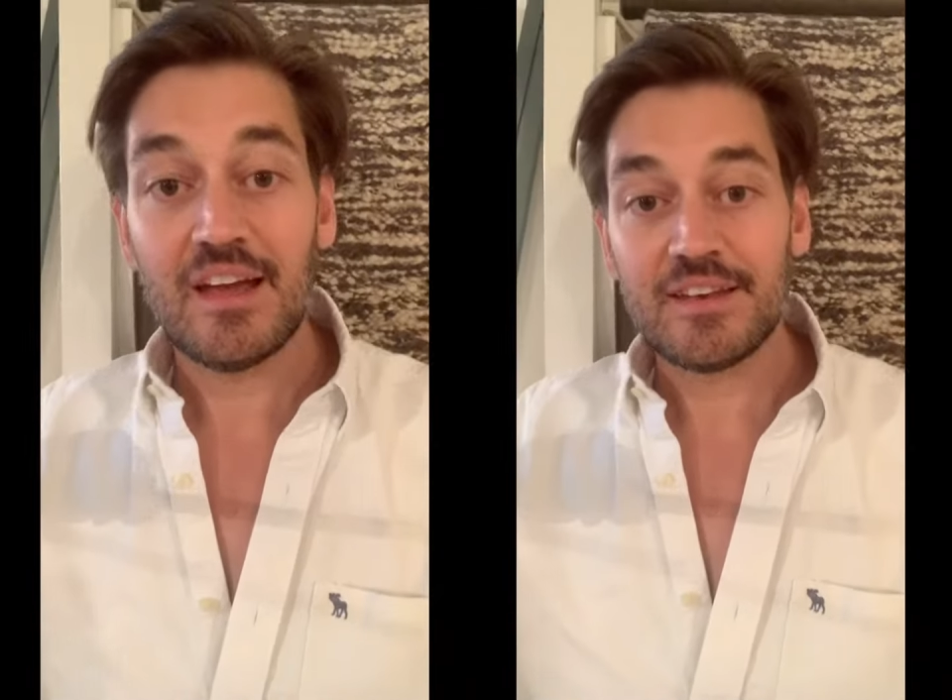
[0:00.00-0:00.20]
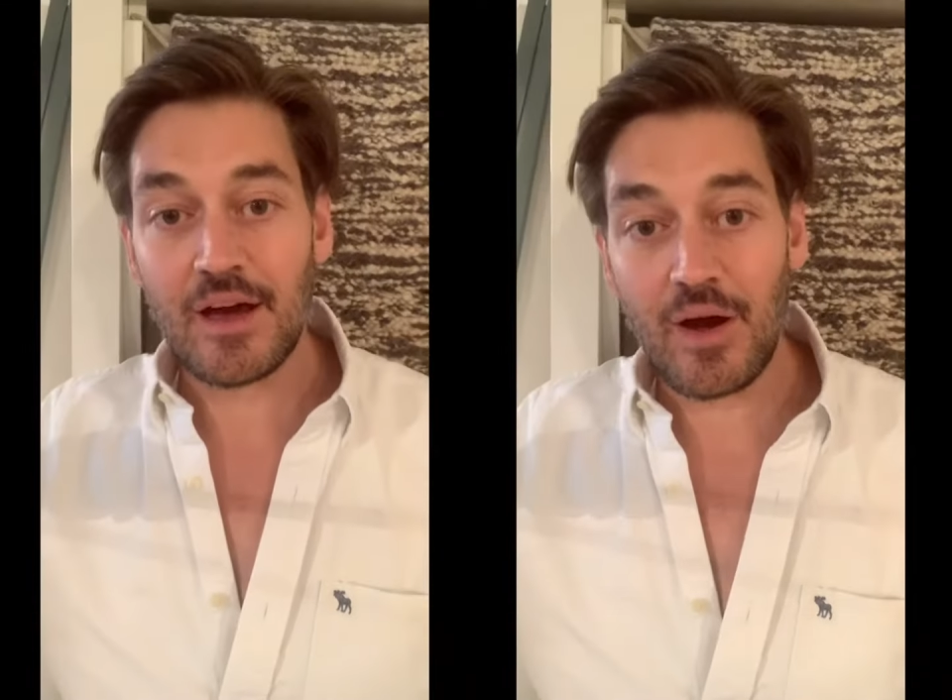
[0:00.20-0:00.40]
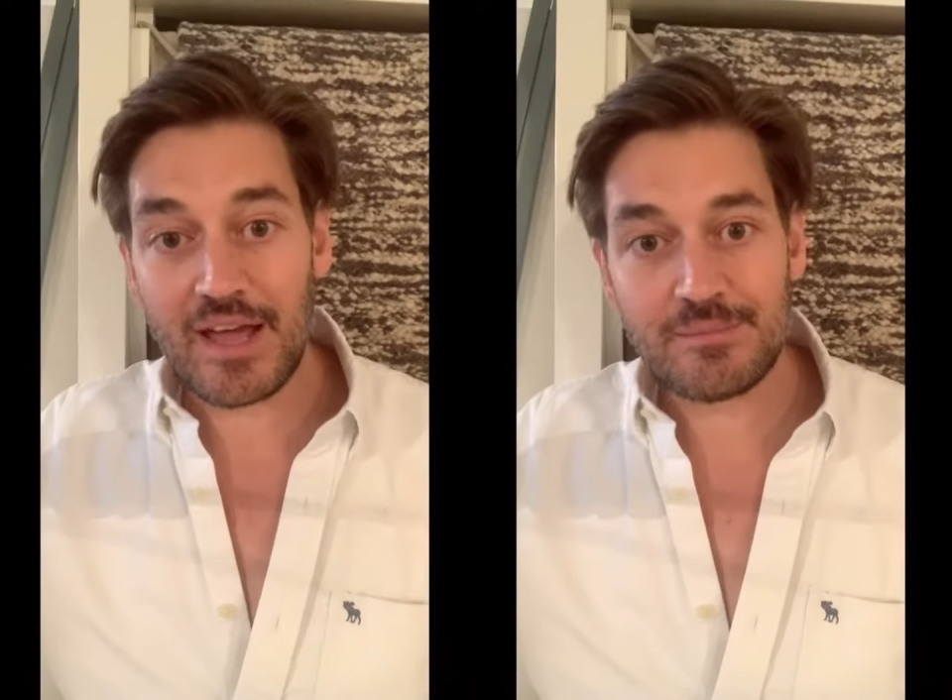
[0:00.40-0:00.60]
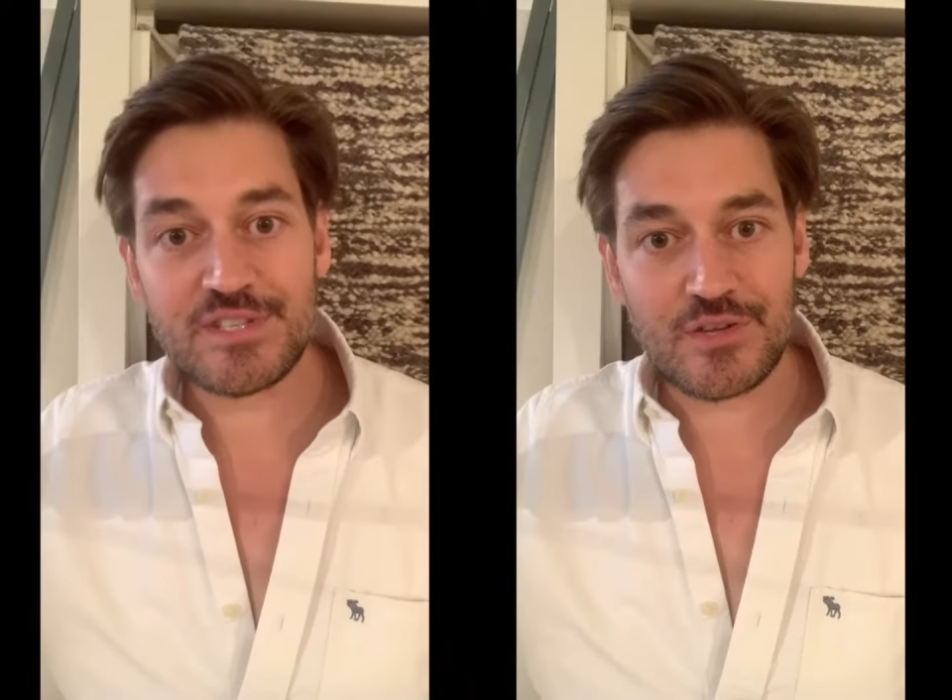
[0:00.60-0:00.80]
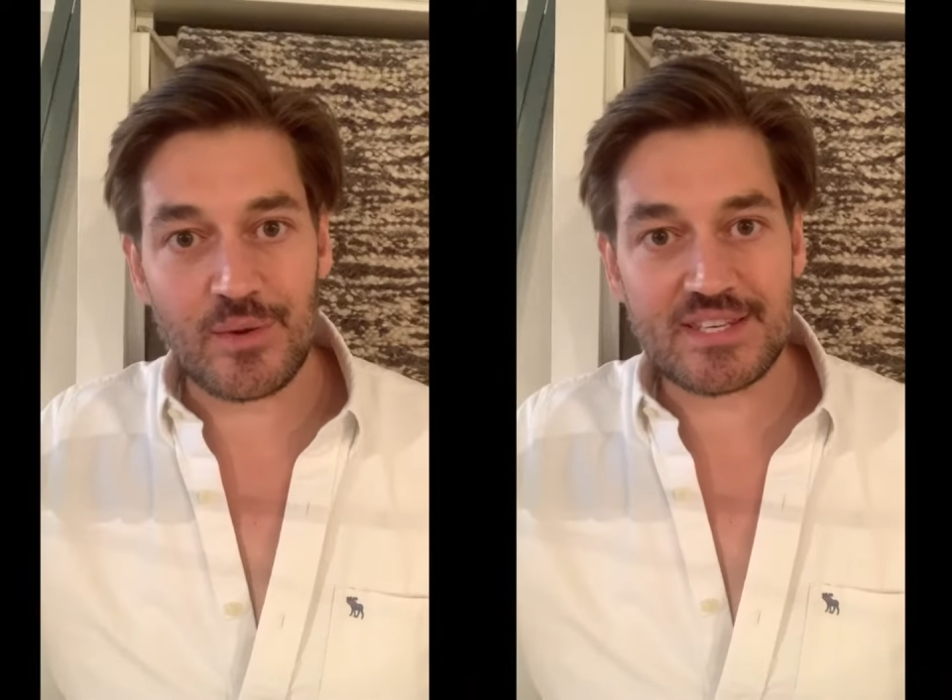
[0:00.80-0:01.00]
Now, I am
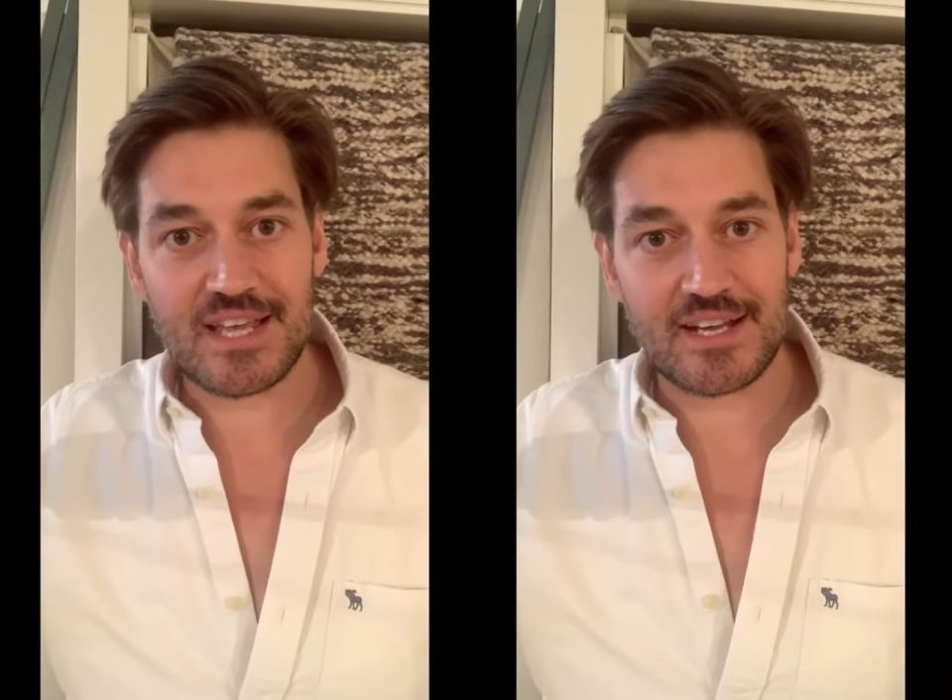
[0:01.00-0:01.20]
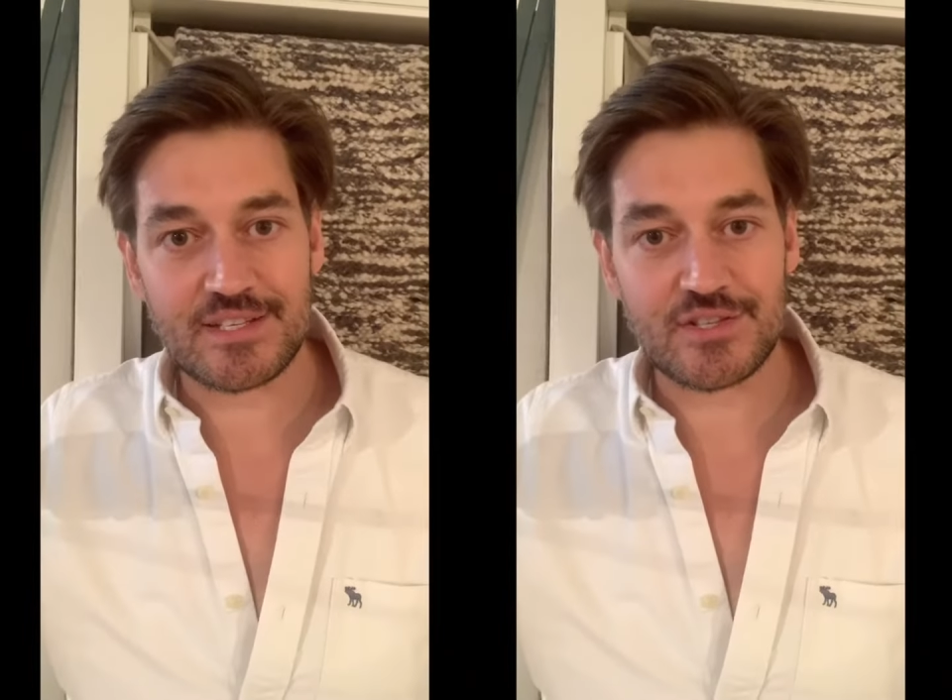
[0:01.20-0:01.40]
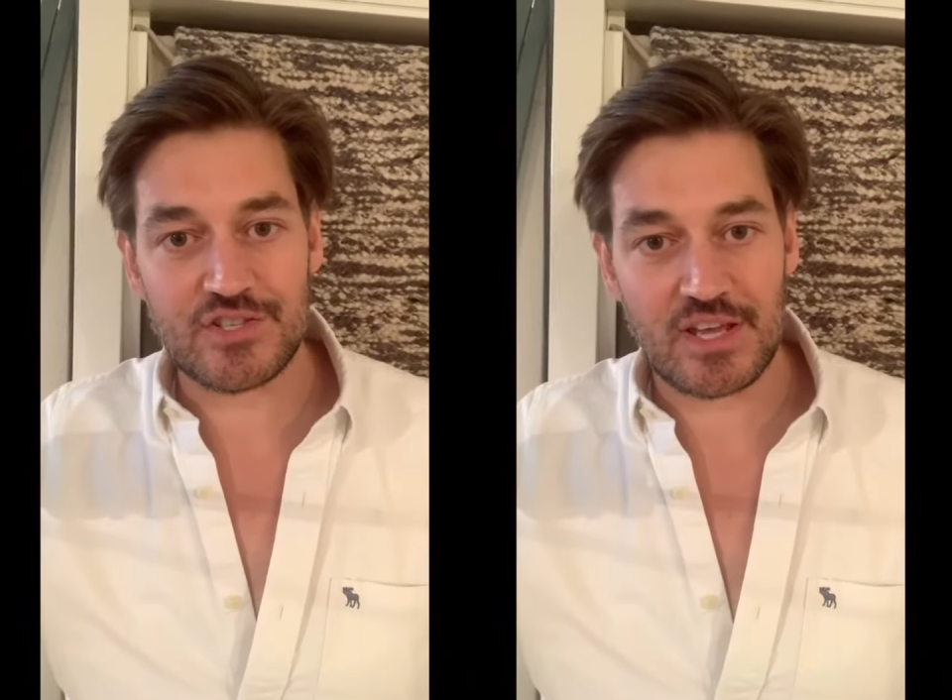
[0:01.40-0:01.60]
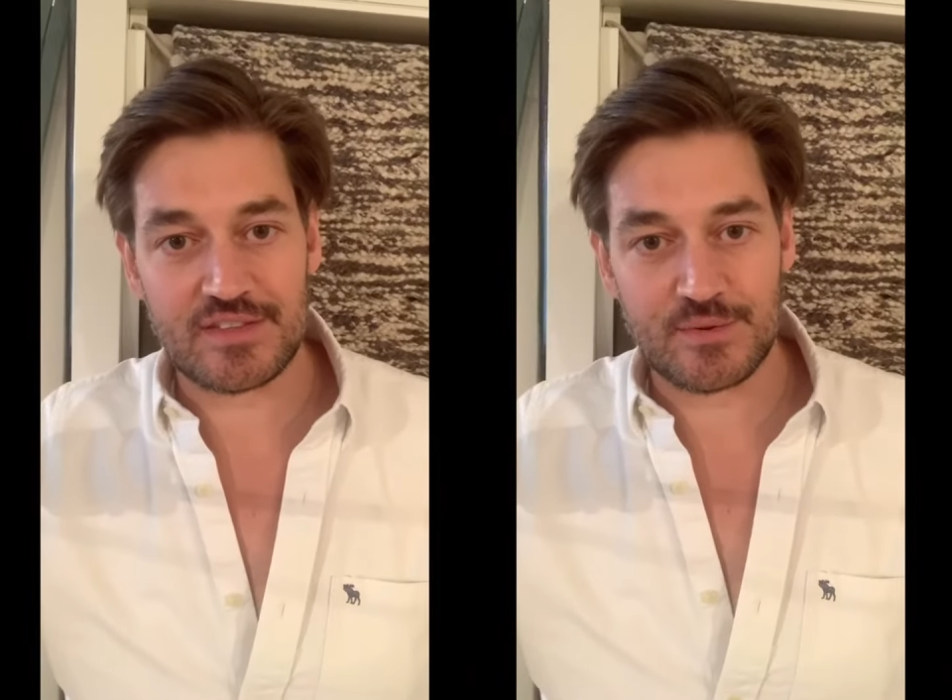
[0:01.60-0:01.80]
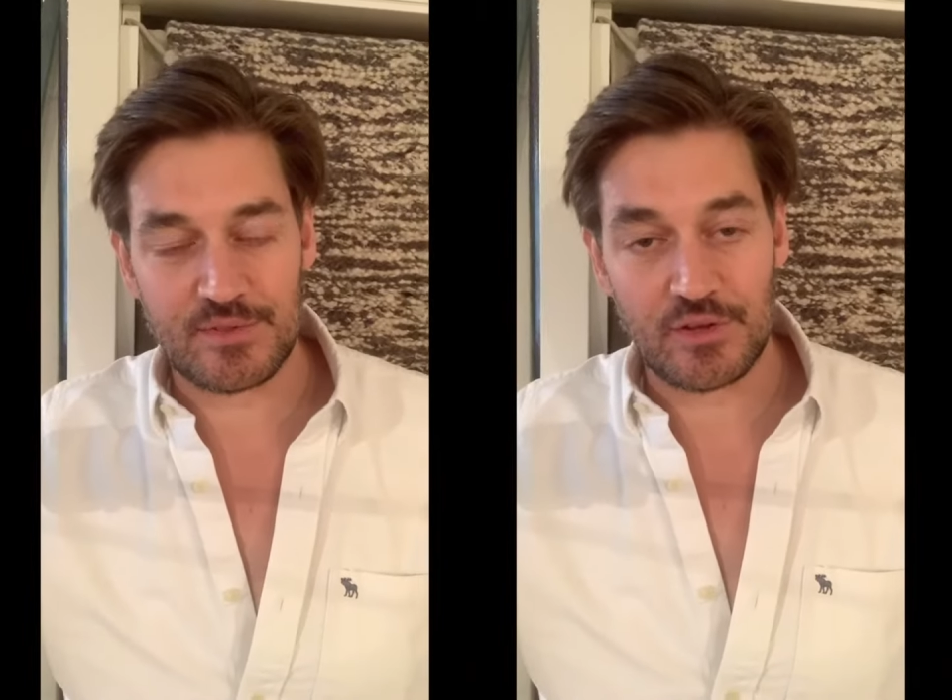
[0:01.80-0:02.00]
so excited to share
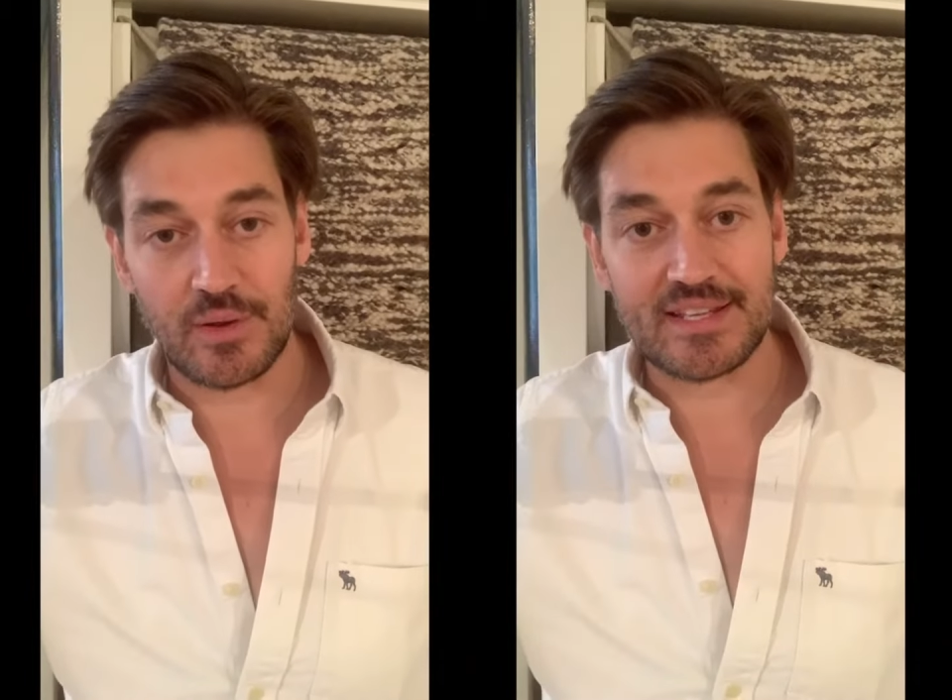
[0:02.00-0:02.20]
this with you.